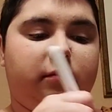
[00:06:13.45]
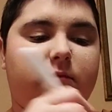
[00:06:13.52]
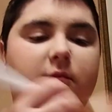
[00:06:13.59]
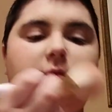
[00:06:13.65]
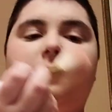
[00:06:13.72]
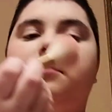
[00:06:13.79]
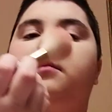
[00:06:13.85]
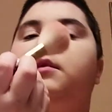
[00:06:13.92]

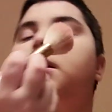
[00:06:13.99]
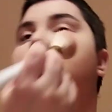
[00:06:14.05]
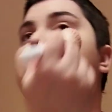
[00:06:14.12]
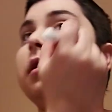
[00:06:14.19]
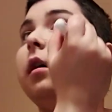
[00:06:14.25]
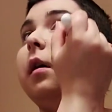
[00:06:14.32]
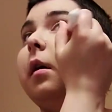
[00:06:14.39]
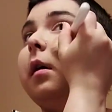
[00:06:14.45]
And
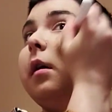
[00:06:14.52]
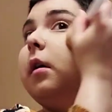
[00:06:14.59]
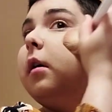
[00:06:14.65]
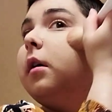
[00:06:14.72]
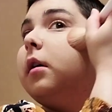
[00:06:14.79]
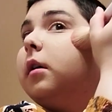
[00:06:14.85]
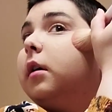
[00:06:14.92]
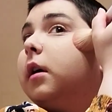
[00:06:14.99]

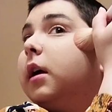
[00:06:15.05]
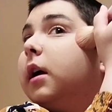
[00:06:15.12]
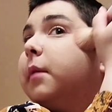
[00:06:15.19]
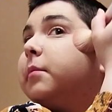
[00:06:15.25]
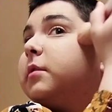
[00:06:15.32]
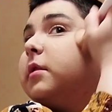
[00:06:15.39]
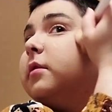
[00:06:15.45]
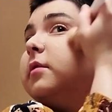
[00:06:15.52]

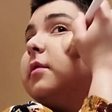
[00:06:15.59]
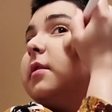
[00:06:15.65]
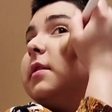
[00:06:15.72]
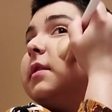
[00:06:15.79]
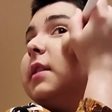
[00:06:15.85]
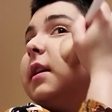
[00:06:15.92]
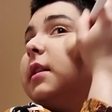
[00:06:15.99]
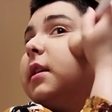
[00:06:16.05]
I'm just going to do the
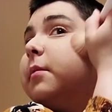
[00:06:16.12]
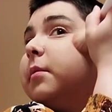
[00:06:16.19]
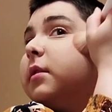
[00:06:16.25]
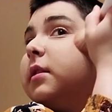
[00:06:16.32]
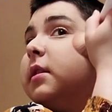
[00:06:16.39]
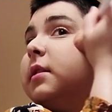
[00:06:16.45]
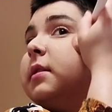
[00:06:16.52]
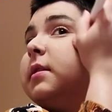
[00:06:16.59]
same thing
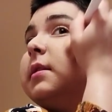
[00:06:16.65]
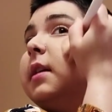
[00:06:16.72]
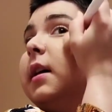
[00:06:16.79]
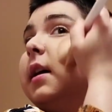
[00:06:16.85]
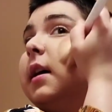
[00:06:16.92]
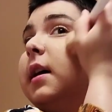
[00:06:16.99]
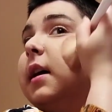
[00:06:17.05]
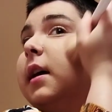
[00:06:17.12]
with this
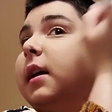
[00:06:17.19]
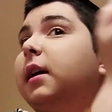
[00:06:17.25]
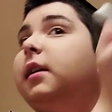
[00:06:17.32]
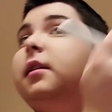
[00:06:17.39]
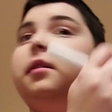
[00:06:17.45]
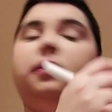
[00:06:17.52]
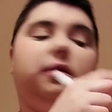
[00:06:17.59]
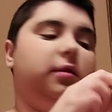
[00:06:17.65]

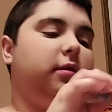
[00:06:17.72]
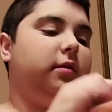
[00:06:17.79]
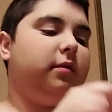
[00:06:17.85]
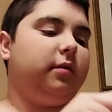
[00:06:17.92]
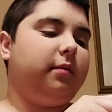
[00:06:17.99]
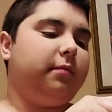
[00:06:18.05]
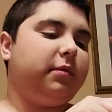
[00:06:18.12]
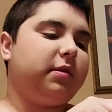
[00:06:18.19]
side.
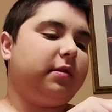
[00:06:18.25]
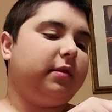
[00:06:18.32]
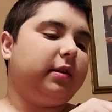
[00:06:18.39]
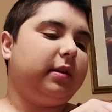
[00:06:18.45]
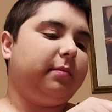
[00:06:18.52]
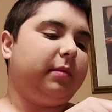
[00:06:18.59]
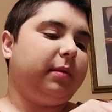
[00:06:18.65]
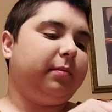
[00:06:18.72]
I'm just going
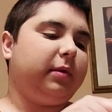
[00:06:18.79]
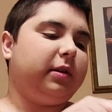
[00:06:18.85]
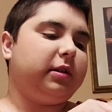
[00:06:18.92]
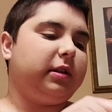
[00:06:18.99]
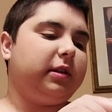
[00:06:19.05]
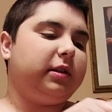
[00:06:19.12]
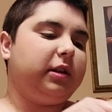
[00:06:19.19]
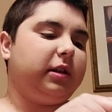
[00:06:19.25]
to give my
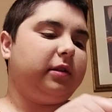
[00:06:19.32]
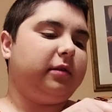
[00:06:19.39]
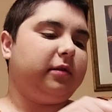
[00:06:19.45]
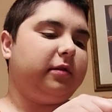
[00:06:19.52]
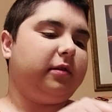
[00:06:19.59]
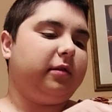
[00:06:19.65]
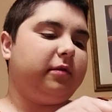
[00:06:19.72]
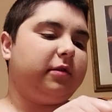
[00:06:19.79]
blush a gentle
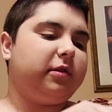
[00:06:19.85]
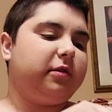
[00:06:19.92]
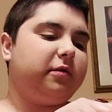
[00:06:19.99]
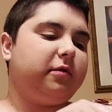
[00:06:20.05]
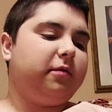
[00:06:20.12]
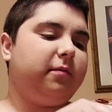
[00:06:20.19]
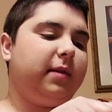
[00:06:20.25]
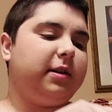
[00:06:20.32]
little
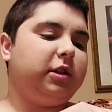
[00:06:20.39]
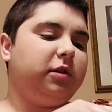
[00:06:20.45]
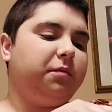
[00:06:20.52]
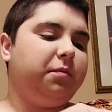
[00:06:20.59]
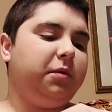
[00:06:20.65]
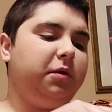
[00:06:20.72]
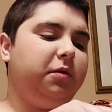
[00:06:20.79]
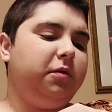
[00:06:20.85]

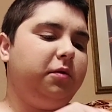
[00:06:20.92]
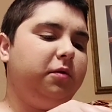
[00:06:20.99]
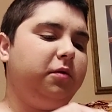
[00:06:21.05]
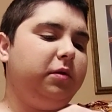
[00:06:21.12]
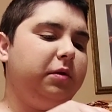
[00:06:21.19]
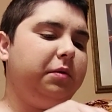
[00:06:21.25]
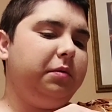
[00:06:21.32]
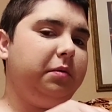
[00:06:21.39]

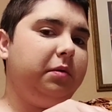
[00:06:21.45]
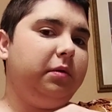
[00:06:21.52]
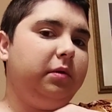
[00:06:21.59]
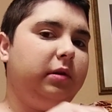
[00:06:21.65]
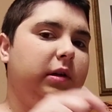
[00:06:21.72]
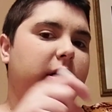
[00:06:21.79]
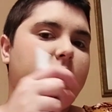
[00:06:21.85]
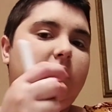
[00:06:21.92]
scratcheroo
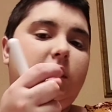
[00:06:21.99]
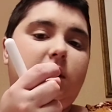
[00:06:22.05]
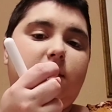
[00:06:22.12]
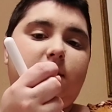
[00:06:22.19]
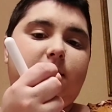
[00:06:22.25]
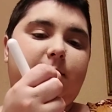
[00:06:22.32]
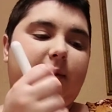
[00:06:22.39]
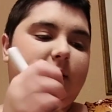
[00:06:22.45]

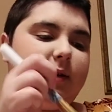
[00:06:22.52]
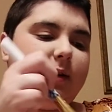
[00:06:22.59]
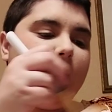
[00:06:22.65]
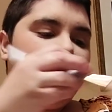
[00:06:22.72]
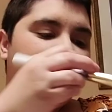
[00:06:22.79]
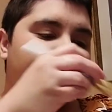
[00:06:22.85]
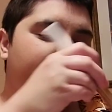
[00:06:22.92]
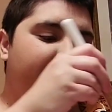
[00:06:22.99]
with my
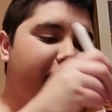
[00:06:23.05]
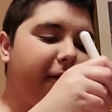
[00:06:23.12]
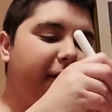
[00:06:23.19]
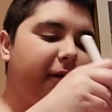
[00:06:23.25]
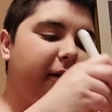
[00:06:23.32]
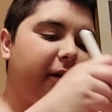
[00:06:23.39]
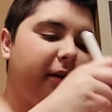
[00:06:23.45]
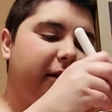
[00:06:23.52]

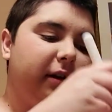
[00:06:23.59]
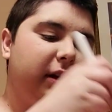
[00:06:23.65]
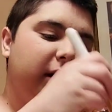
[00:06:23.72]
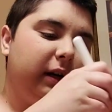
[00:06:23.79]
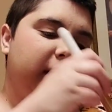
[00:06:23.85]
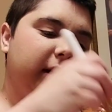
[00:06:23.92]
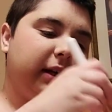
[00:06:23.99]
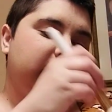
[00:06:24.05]
nail.
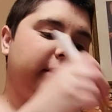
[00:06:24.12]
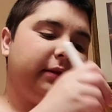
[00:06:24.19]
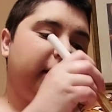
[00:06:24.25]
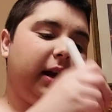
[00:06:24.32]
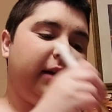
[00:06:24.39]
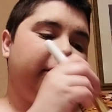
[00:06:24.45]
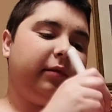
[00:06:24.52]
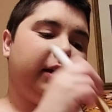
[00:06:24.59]
Because if you
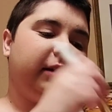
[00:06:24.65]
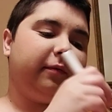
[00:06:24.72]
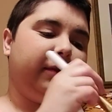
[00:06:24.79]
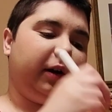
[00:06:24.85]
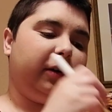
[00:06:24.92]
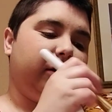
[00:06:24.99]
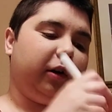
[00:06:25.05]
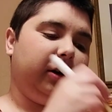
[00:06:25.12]
have like
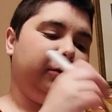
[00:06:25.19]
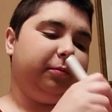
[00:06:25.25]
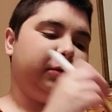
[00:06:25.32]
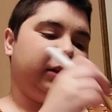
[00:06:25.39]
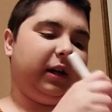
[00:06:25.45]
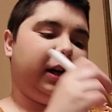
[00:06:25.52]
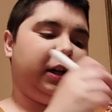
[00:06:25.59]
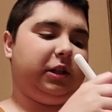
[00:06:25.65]
very hard
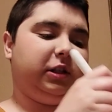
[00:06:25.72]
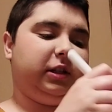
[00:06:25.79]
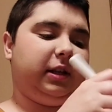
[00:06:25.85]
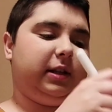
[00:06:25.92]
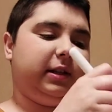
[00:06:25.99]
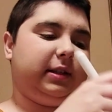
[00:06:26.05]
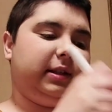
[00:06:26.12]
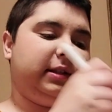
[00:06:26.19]
blush and
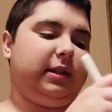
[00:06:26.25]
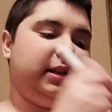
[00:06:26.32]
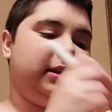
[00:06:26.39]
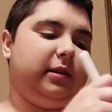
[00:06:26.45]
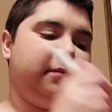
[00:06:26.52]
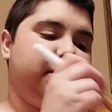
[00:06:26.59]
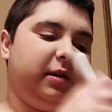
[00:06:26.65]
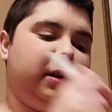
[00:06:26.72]
it doesn't
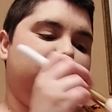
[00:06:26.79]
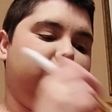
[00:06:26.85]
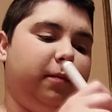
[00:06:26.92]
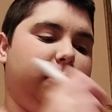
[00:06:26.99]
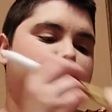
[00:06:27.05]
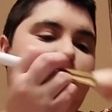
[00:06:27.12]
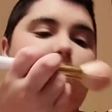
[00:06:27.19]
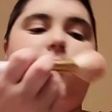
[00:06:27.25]
seem to be